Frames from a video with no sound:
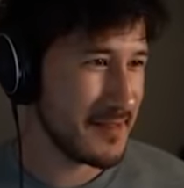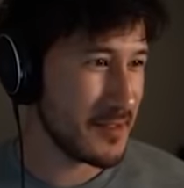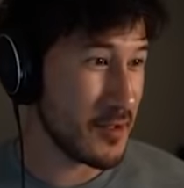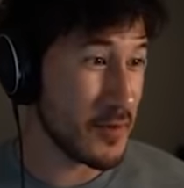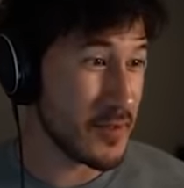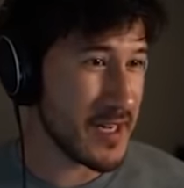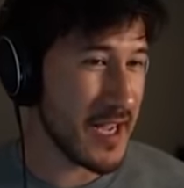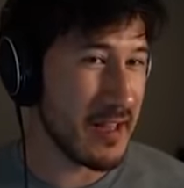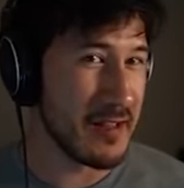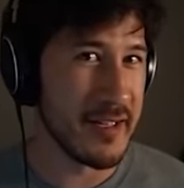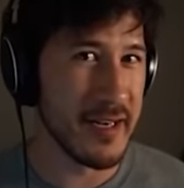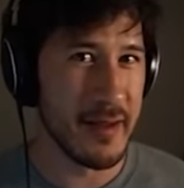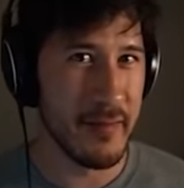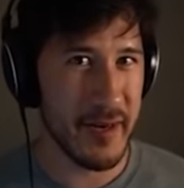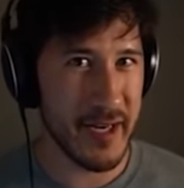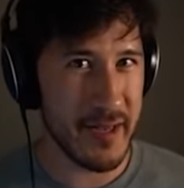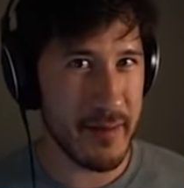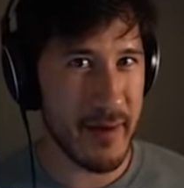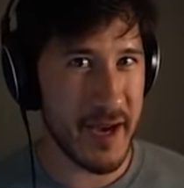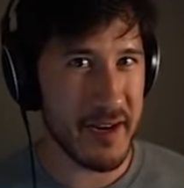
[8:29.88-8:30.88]
Don't tell
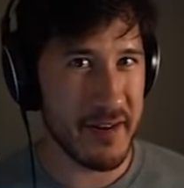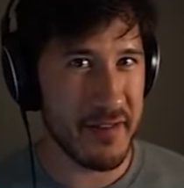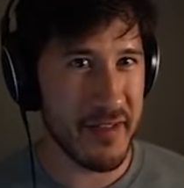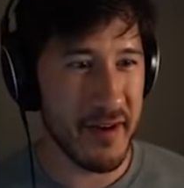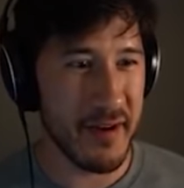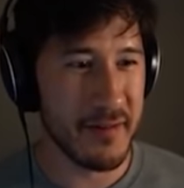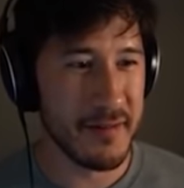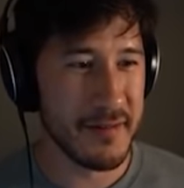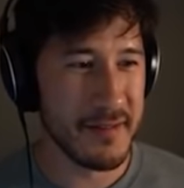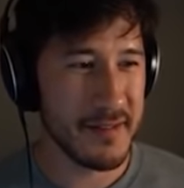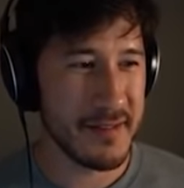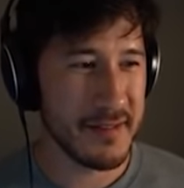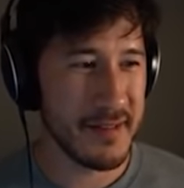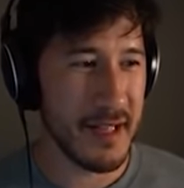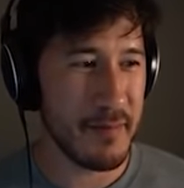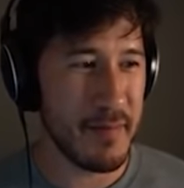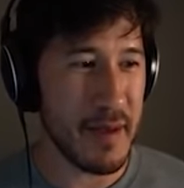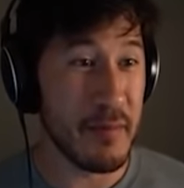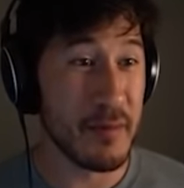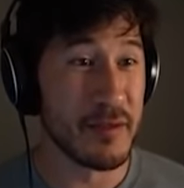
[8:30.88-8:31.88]
anybody about it, though.
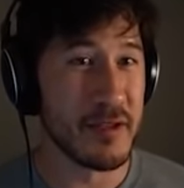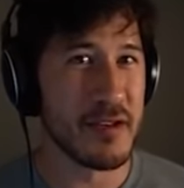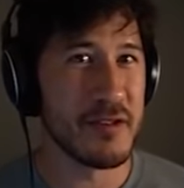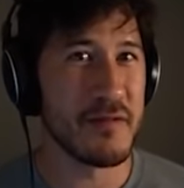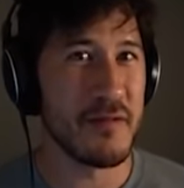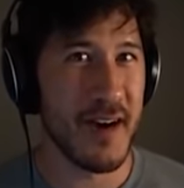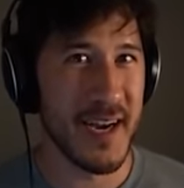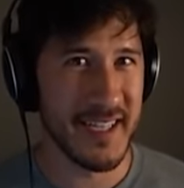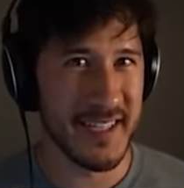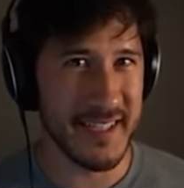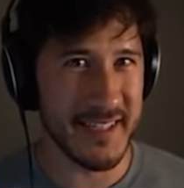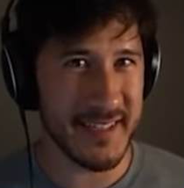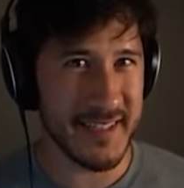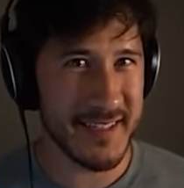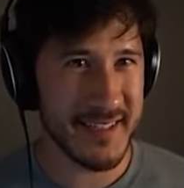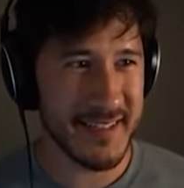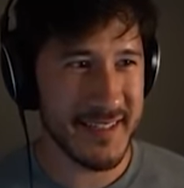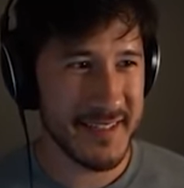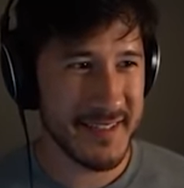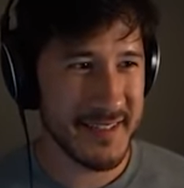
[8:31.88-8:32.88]
Let people just find it.
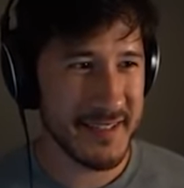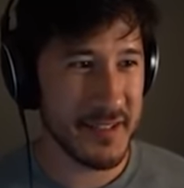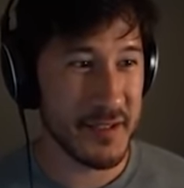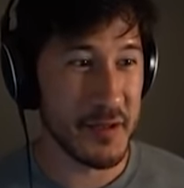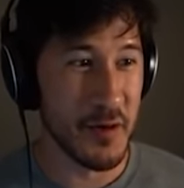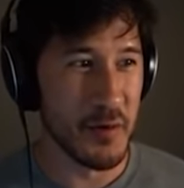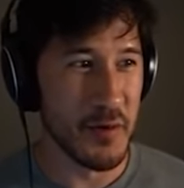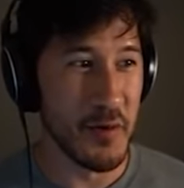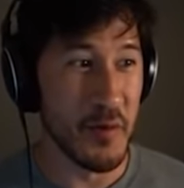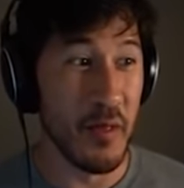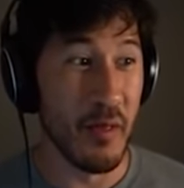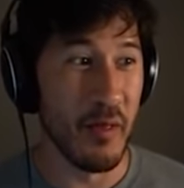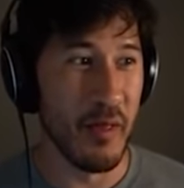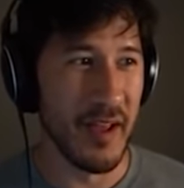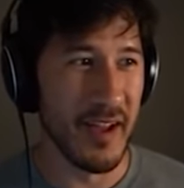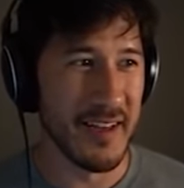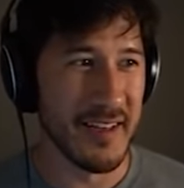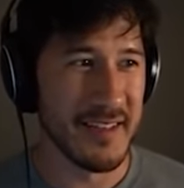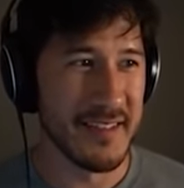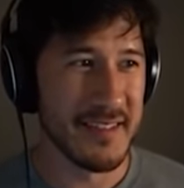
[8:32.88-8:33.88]
Just go do the
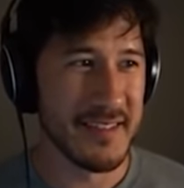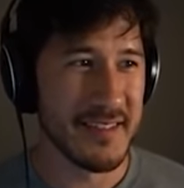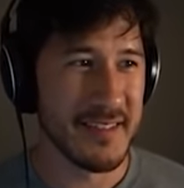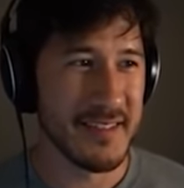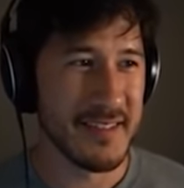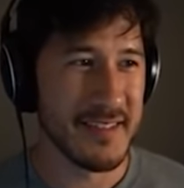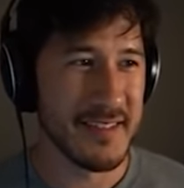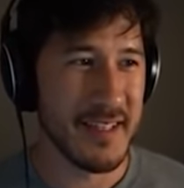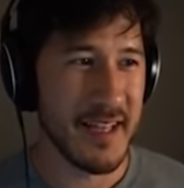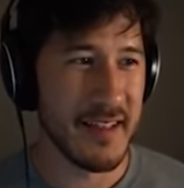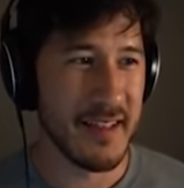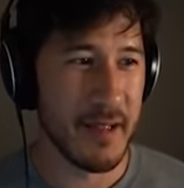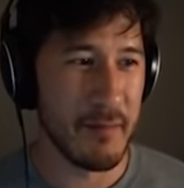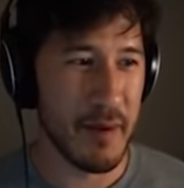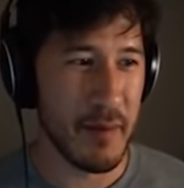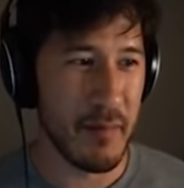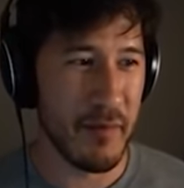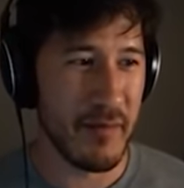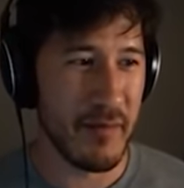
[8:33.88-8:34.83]
thing and let people